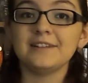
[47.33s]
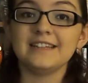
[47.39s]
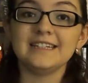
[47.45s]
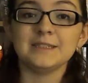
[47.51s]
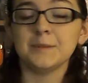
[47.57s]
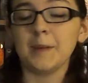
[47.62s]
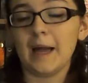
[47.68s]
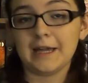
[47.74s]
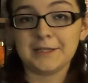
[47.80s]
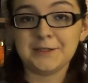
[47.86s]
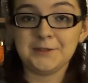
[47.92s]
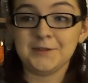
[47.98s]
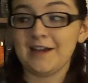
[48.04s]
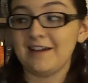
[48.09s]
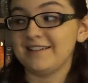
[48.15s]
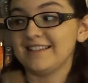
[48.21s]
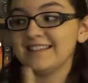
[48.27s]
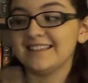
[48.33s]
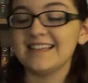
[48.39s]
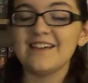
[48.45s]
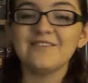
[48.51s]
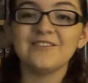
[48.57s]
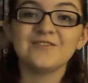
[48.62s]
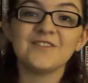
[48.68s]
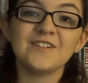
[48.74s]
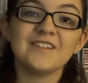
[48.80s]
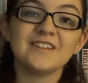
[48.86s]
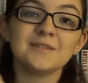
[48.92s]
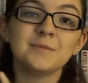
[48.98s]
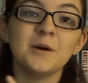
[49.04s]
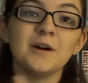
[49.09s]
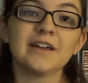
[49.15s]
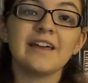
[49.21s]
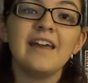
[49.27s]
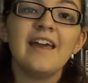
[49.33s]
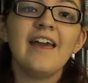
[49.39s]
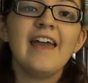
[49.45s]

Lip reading: release back in 2007 for this book,